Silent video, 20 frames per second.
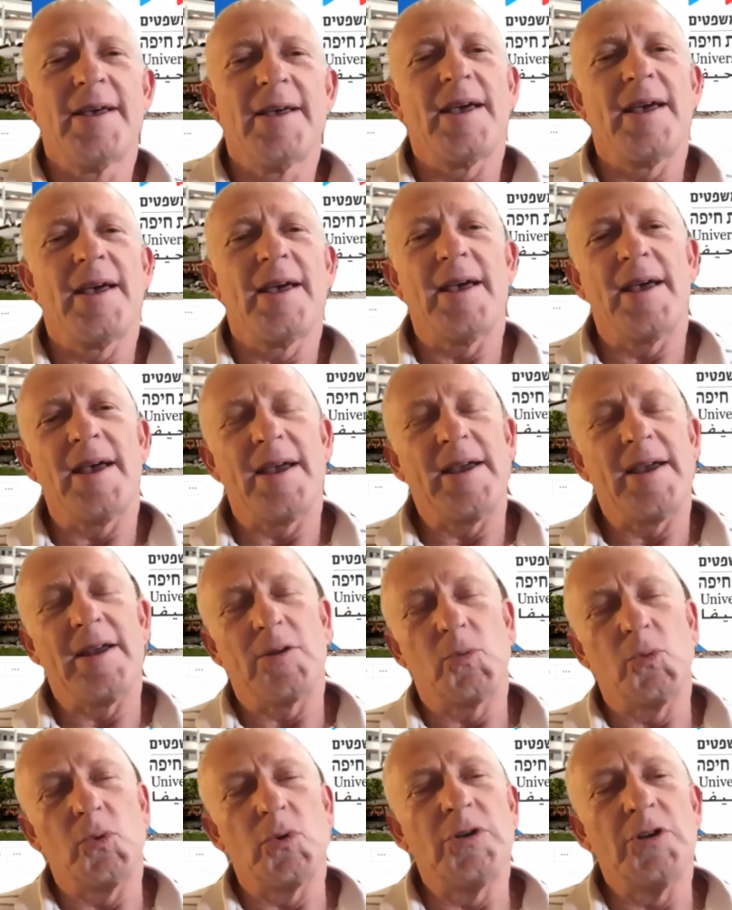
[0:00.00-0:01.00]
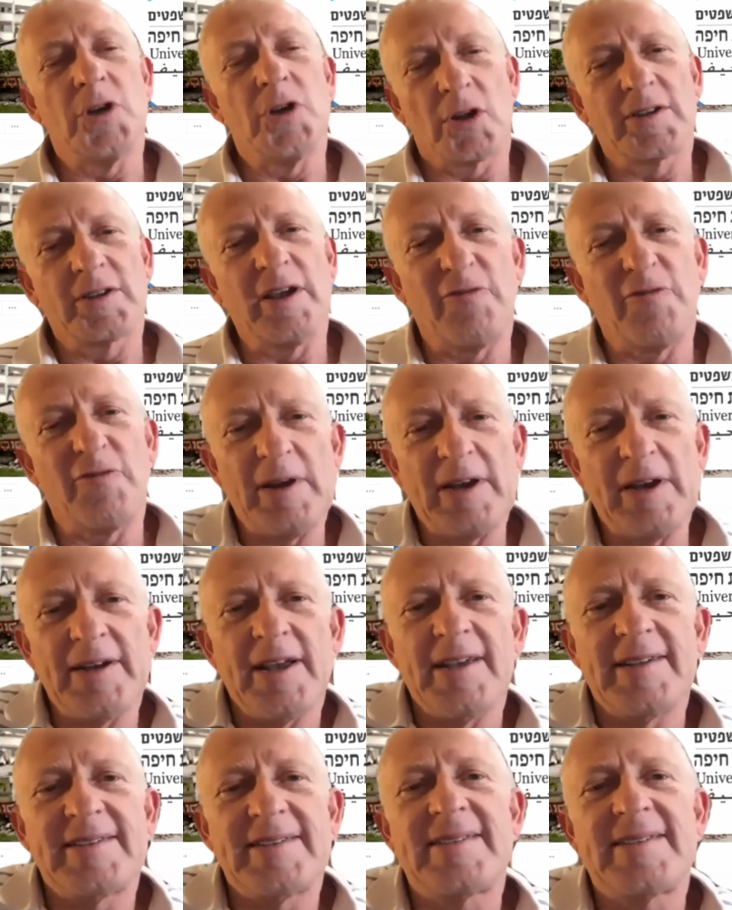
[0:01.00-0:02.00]
it would not have been a
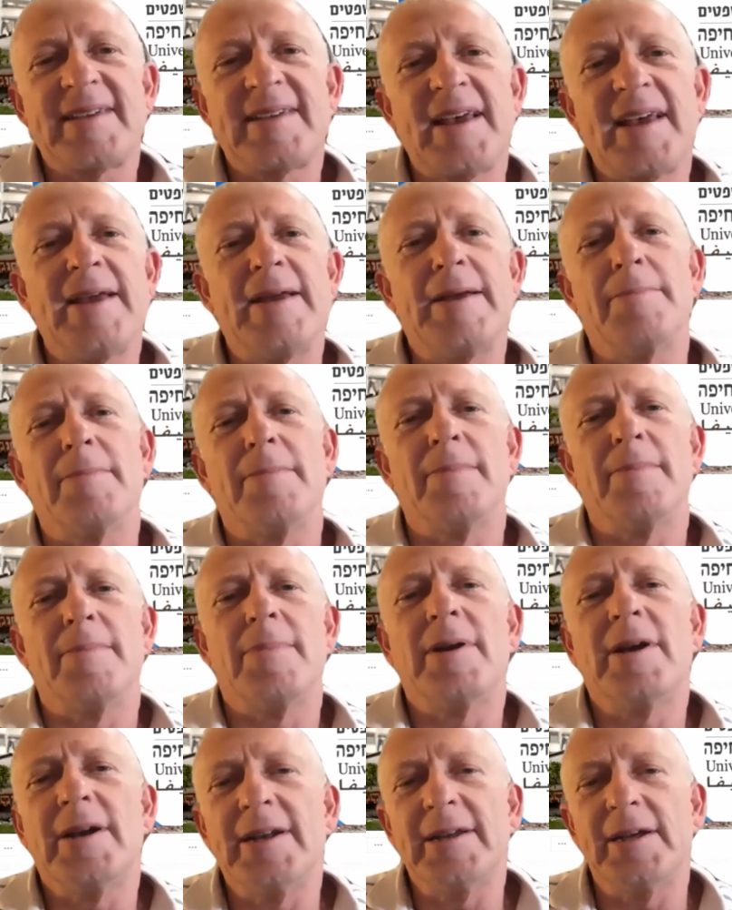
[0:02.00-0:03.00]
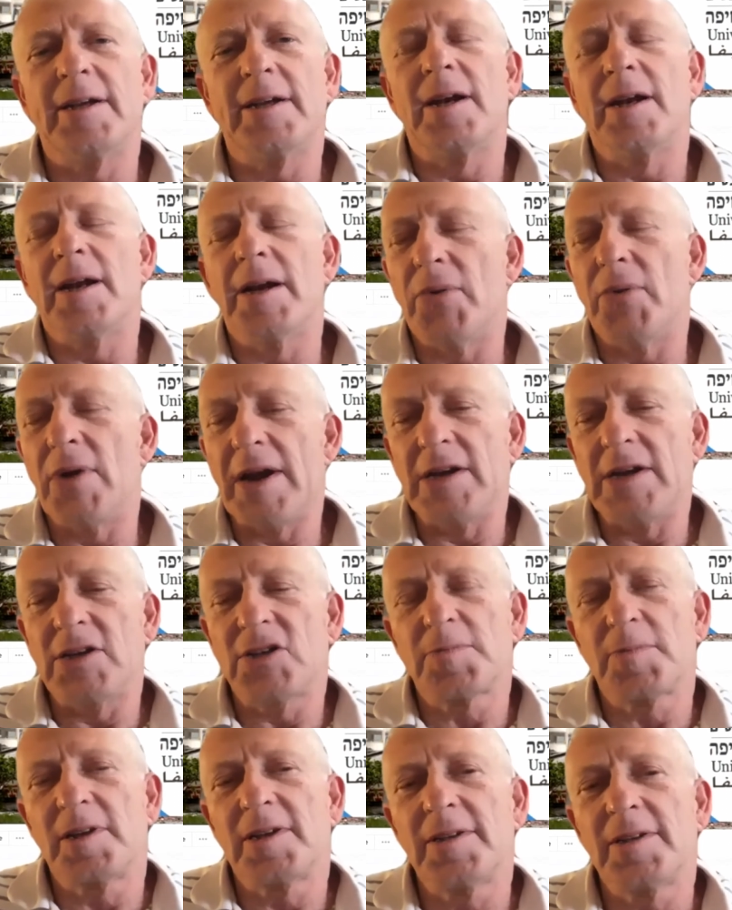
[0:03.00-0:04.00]
same legal
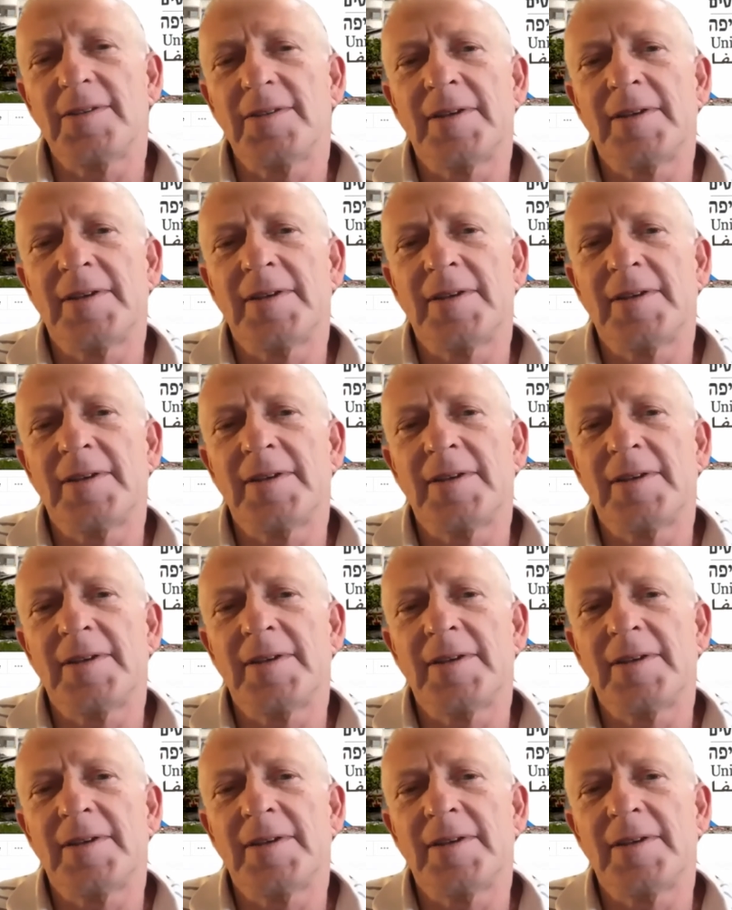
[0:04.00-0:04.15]
arrangement.